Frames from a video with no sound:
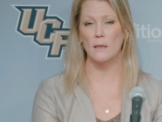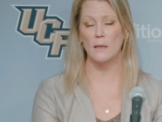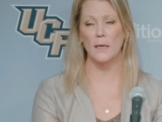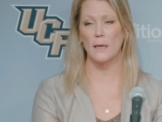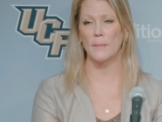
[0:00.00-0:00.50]

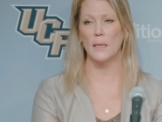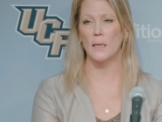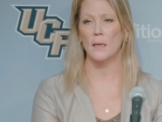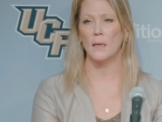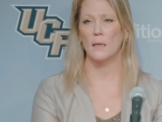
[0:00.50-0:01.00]
Like I mean,
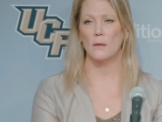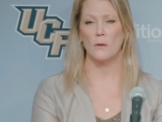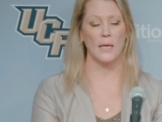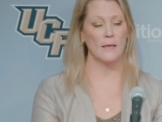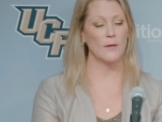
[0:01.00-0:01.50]
you
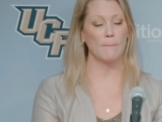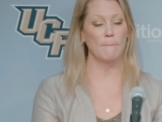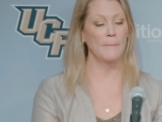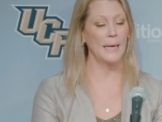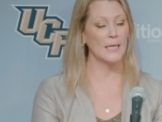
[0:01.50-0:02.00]
can't even
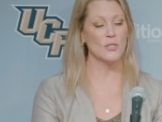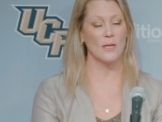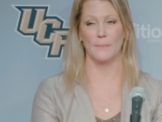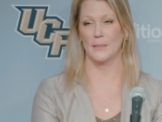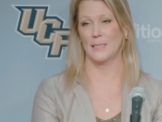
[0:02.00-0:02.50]
imagine
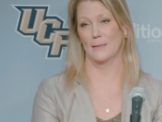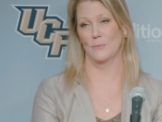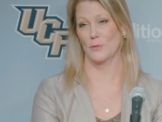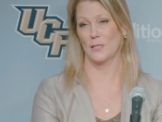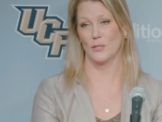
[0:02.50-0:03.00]
how many times
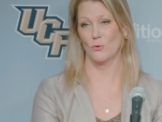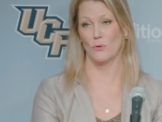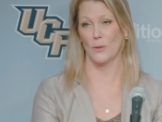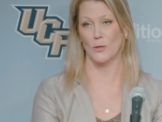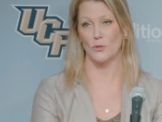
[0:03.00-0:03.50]
we say shoot the ball.